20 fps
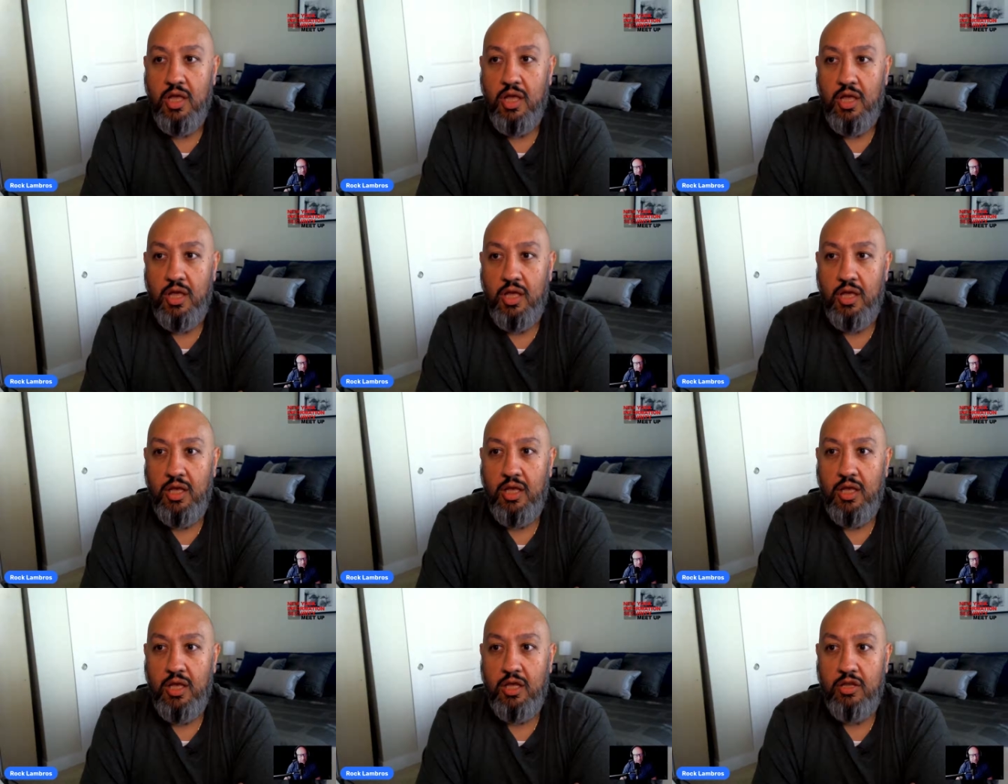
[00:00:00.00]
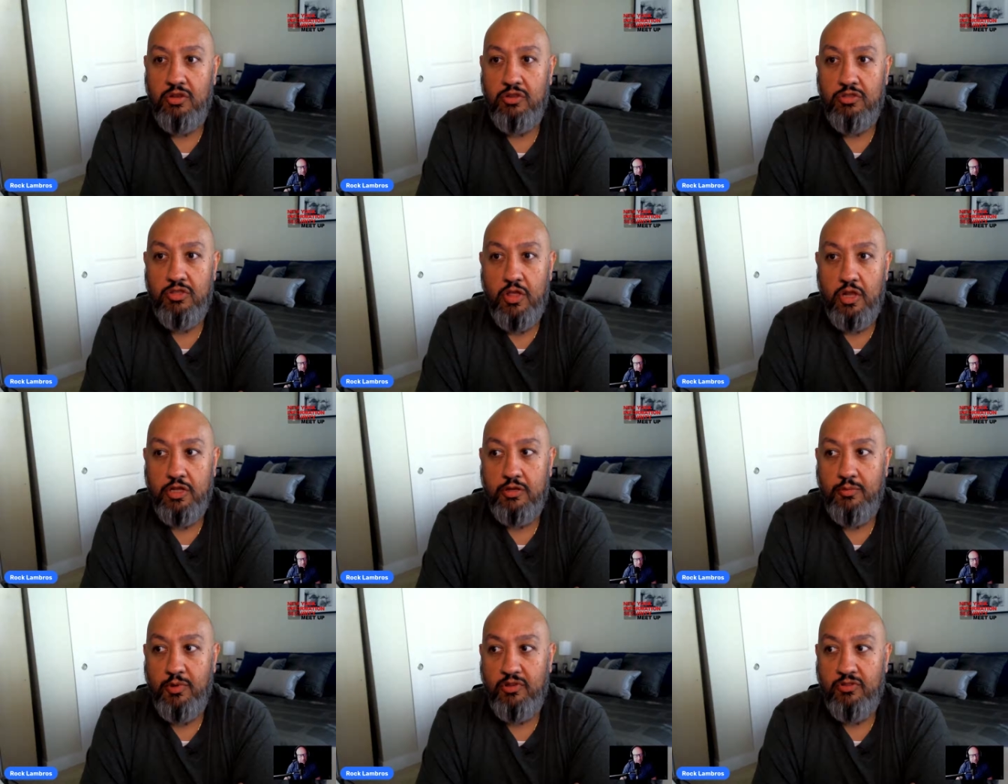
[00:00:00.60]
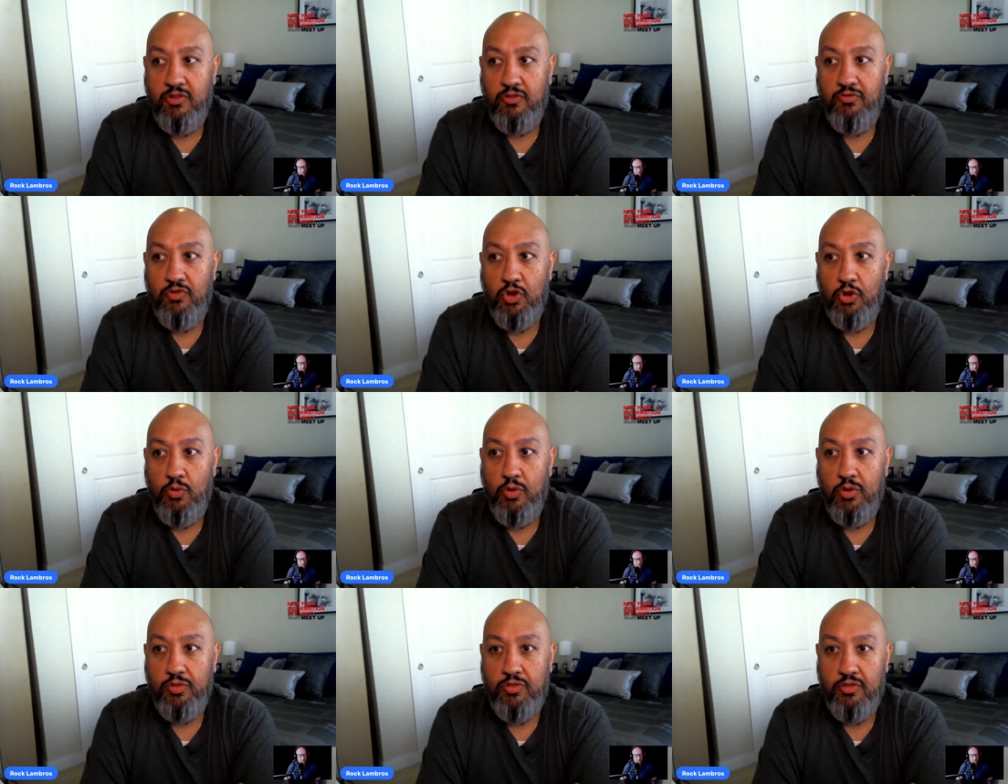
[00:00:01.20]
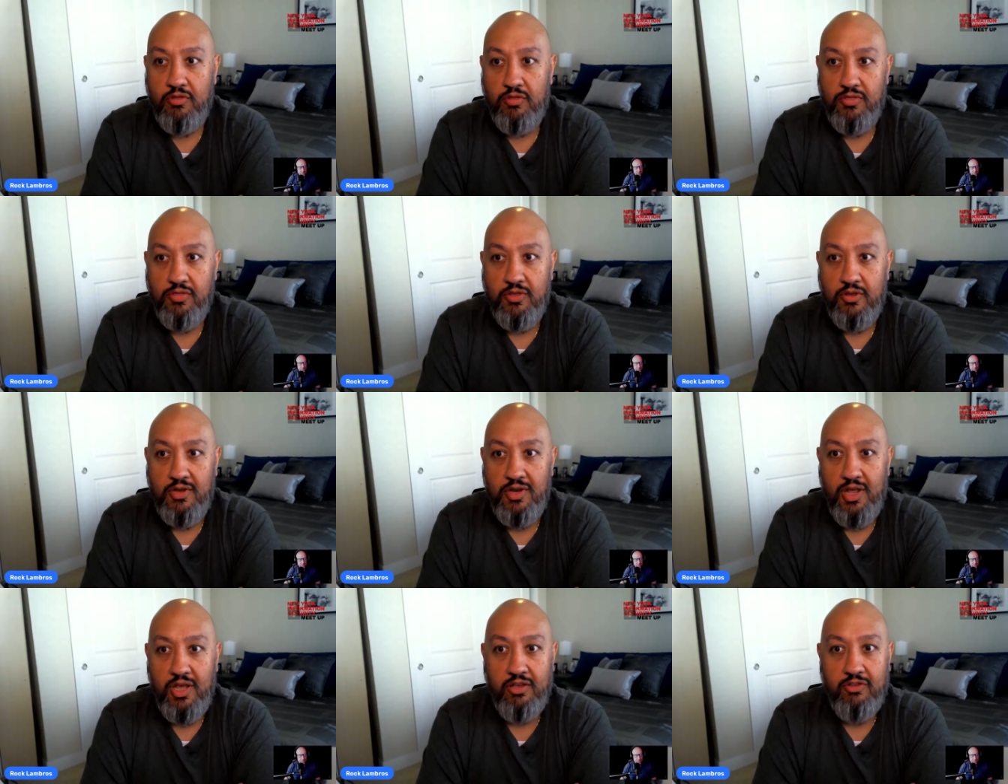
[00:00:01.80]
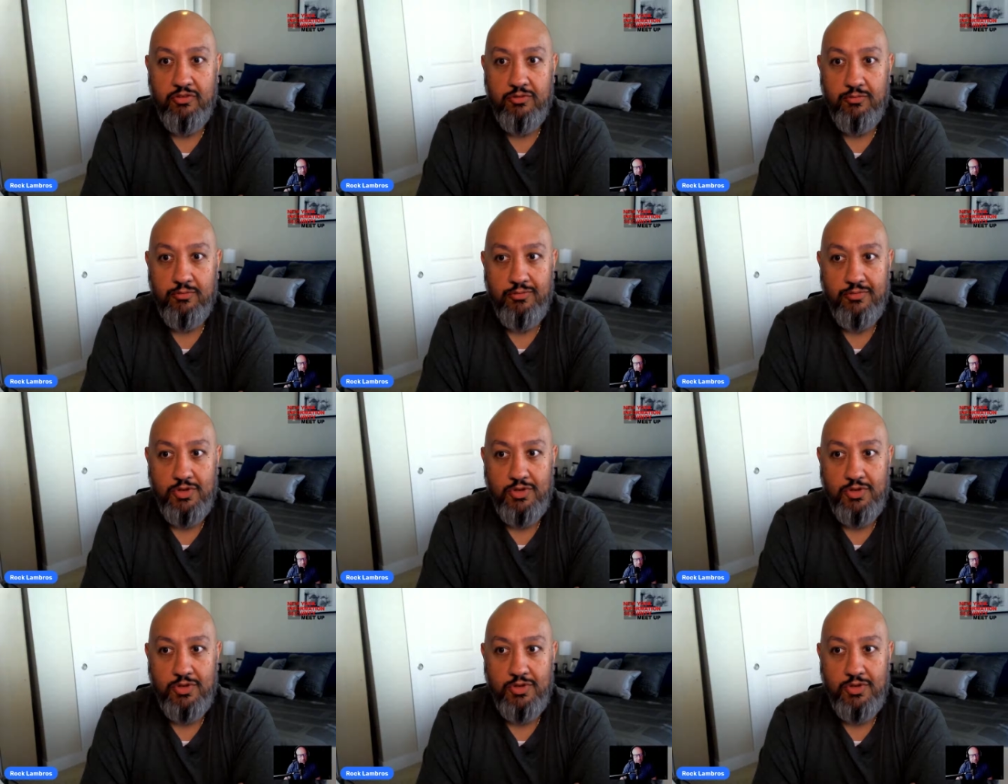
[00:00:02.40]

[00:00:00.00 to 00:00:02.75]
and thought to myself, you know what, the next